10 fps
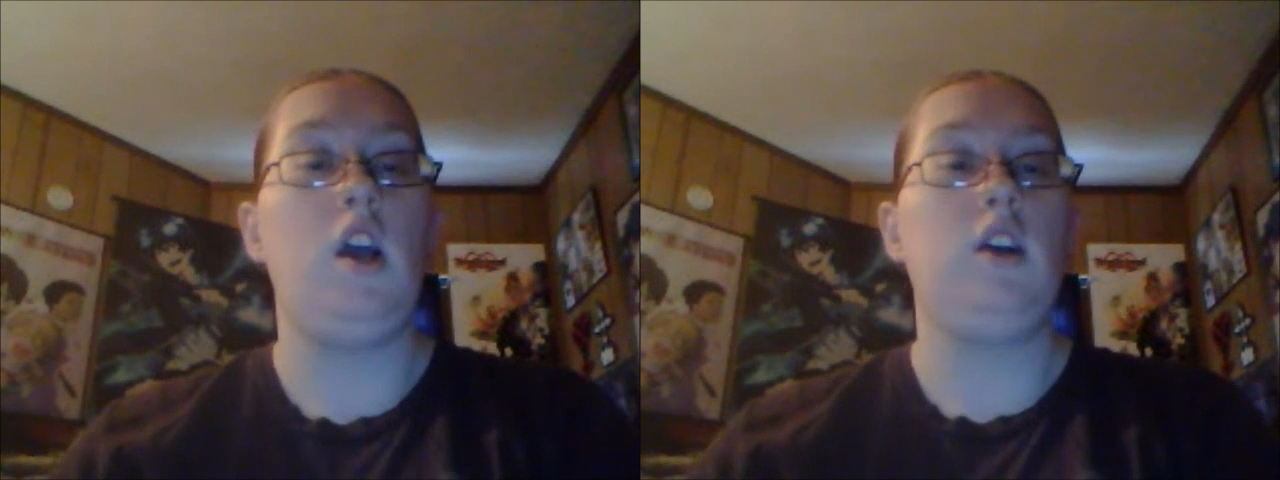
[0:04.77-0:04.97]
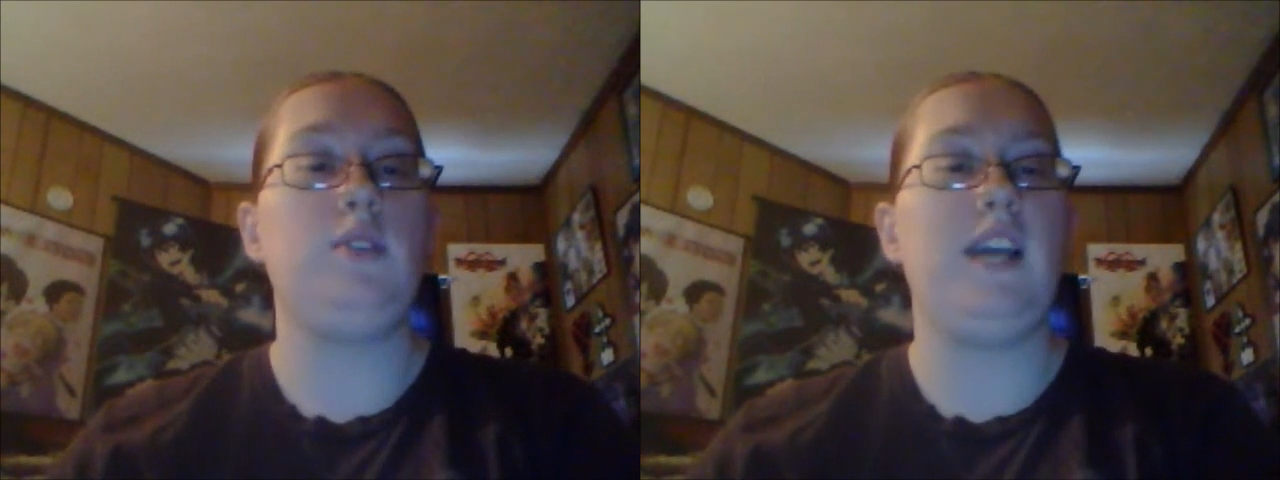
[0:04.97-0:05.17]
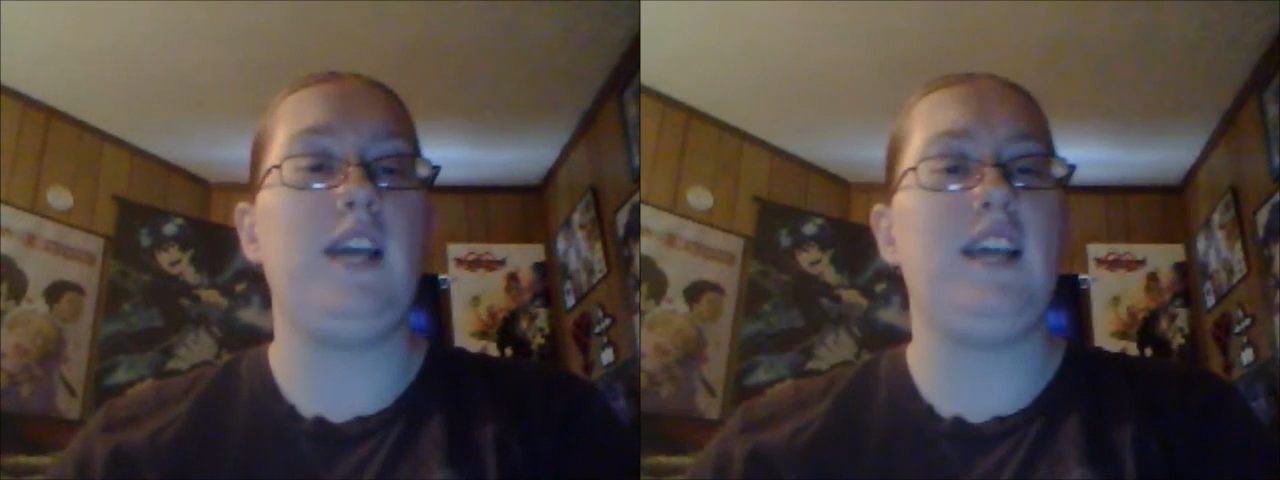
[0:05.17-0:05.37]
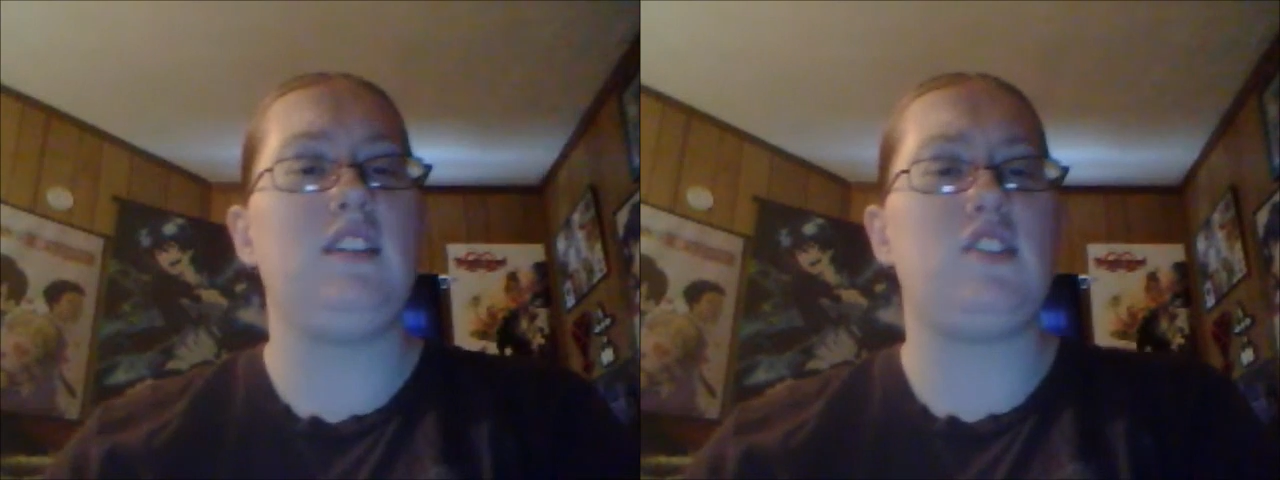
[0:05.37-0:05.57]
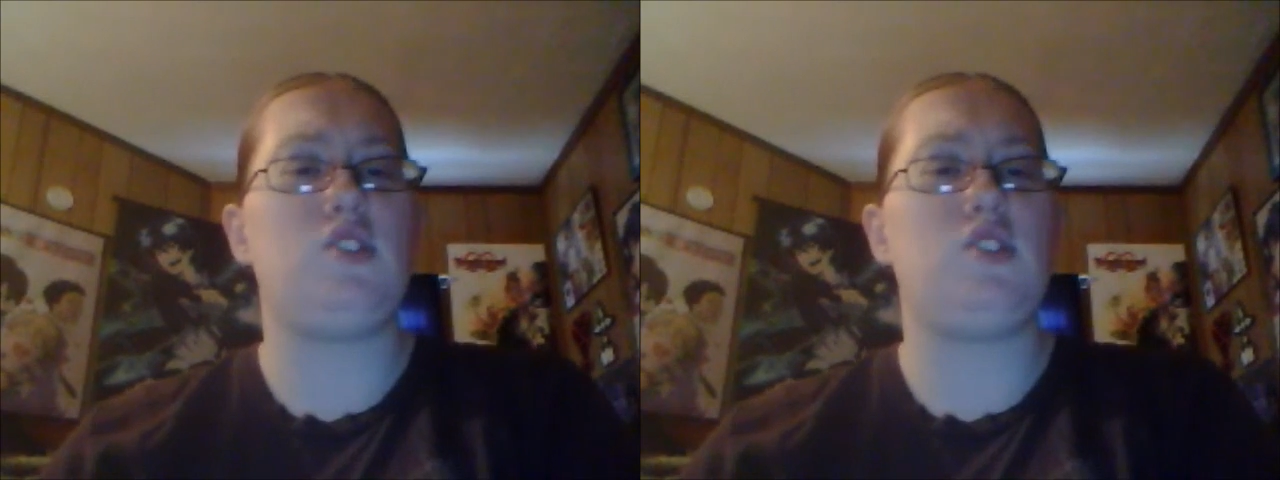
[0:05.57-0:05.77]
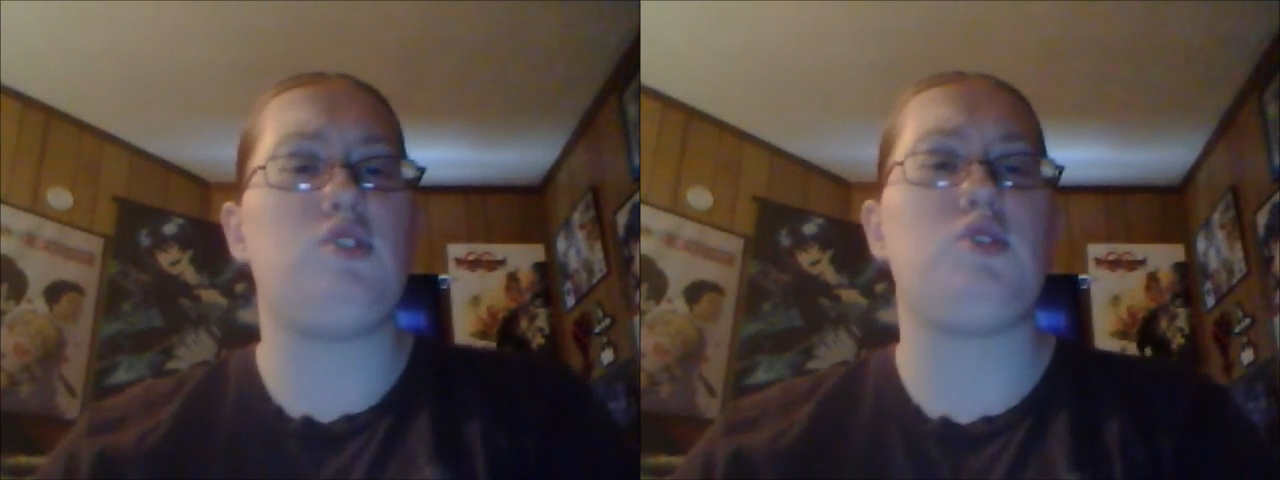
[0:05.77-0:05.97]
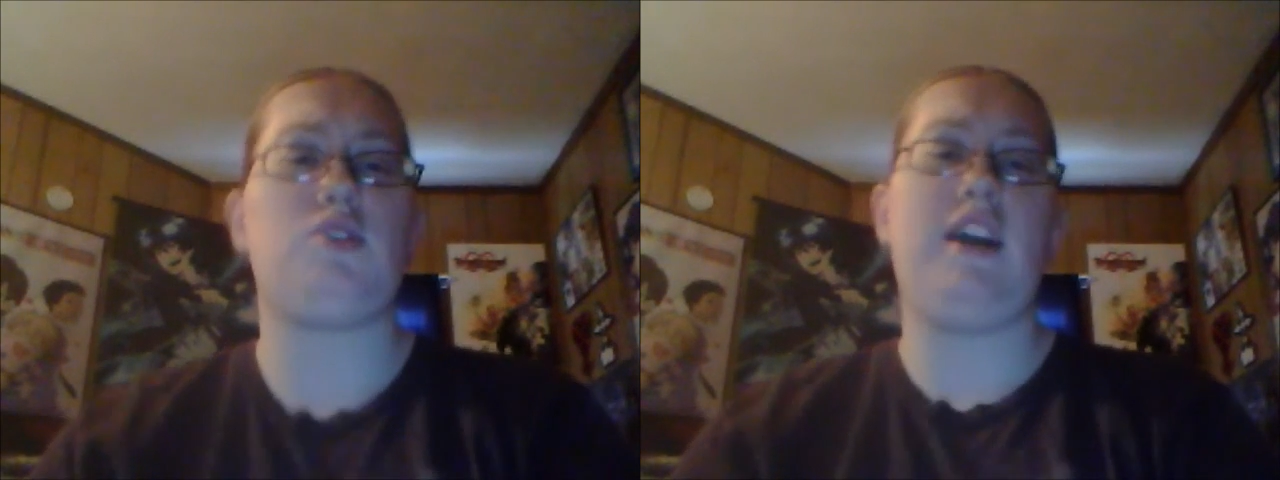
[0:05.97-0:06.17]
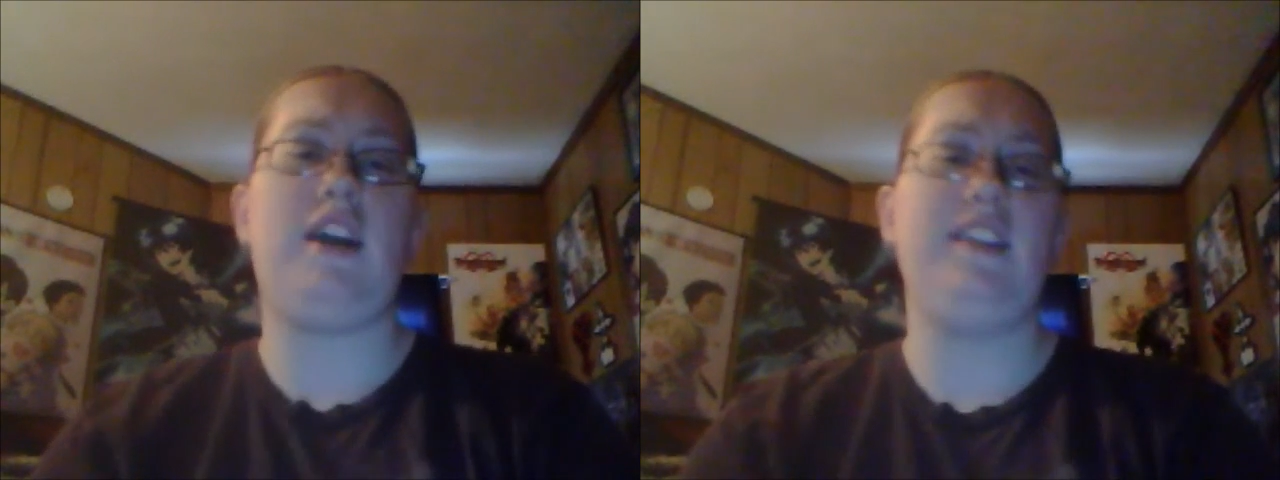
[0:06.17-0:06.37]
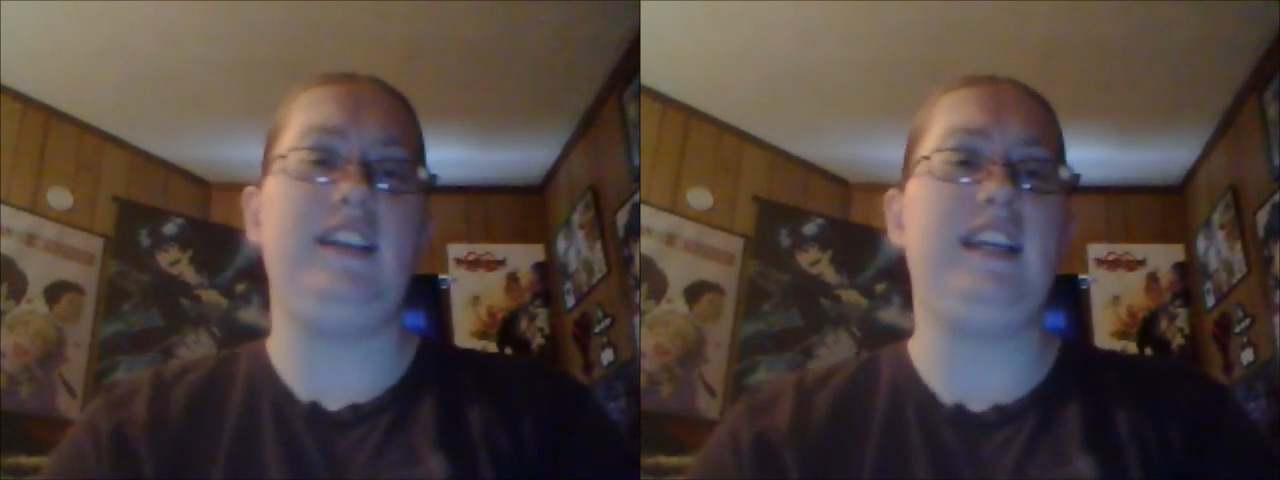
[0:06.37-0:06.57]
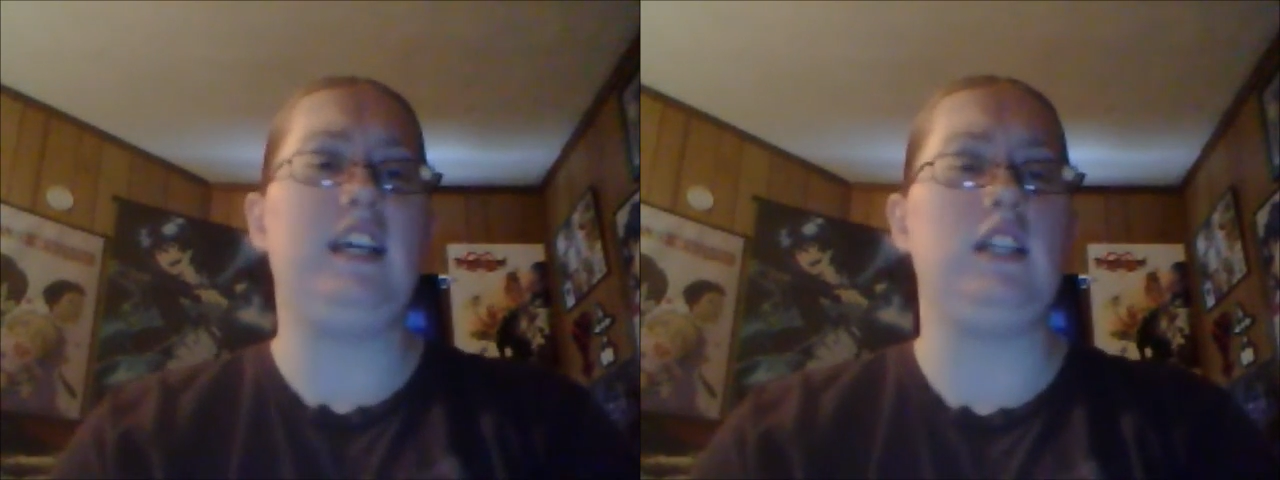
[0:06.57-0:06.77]
Okay, let's try that
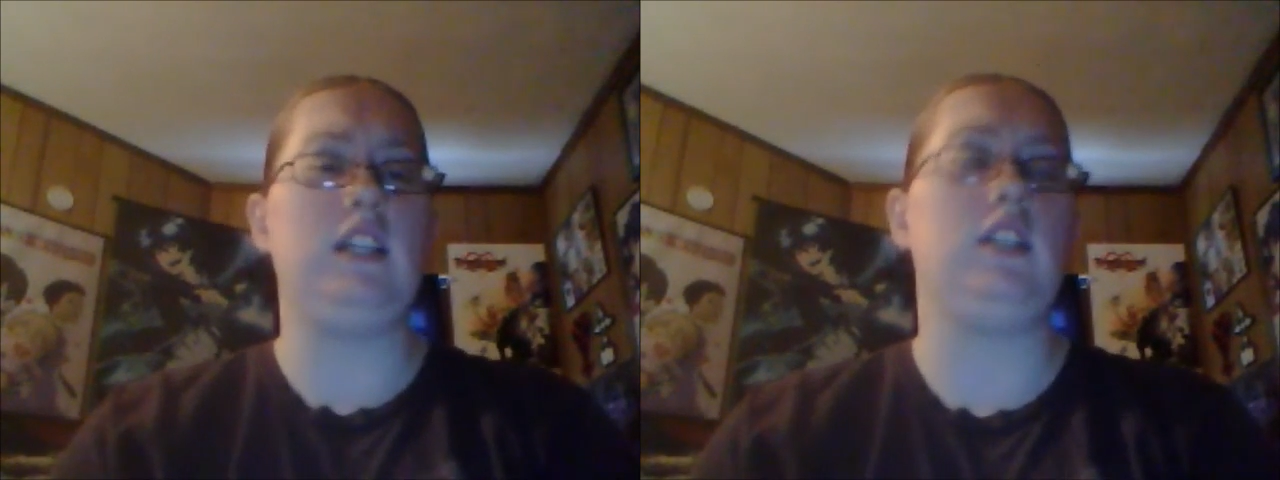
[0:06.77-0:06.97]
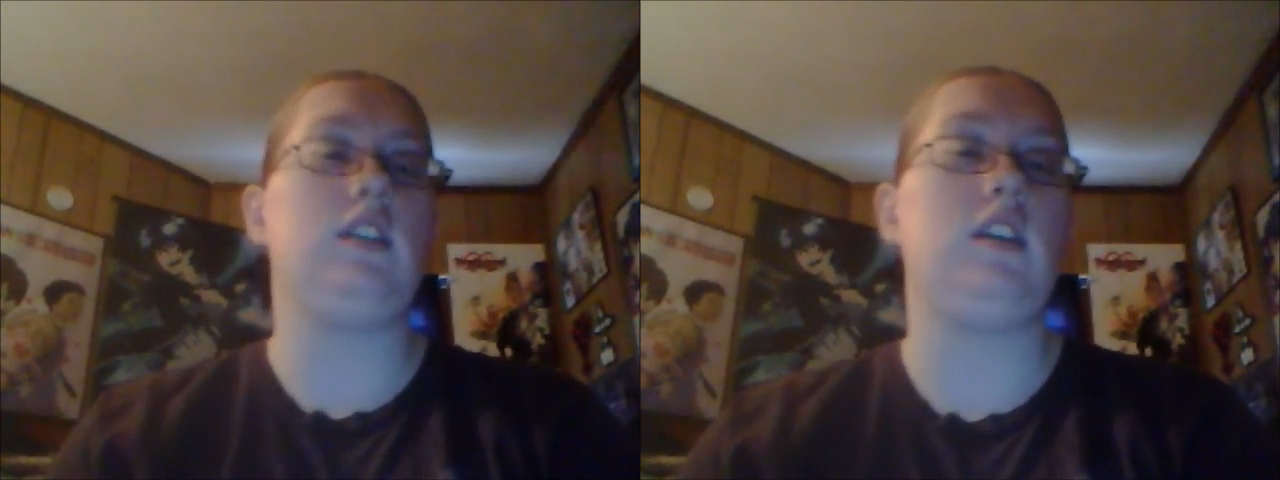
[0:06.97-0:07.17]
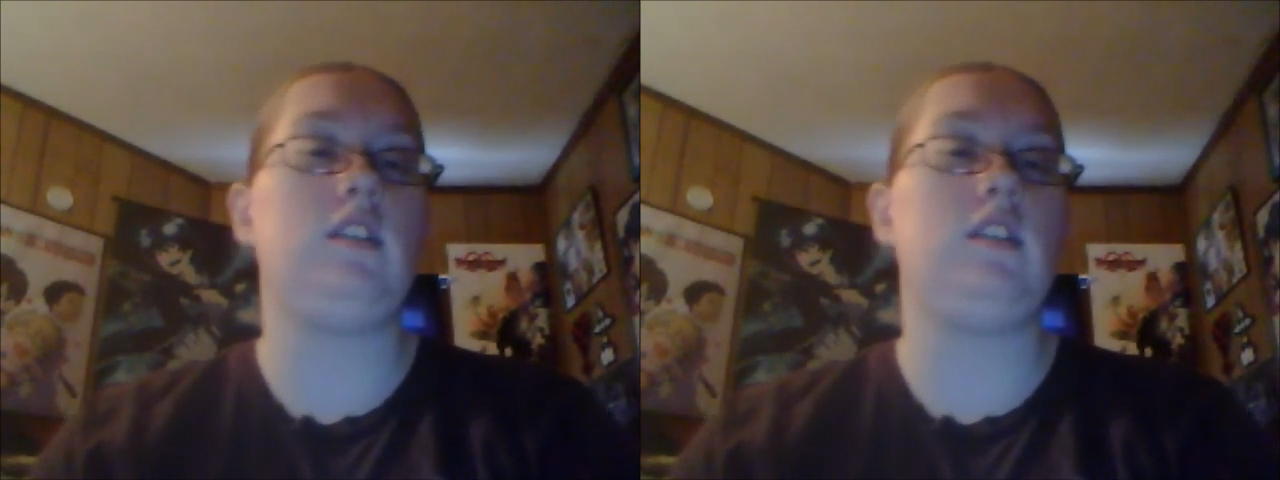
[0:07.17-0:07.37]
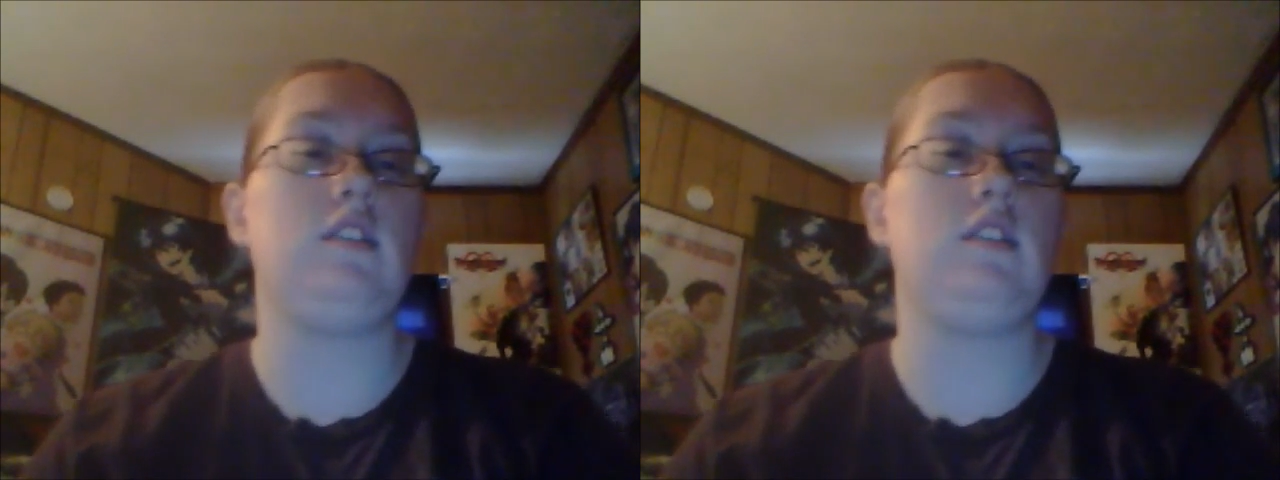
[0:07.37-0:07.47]
again.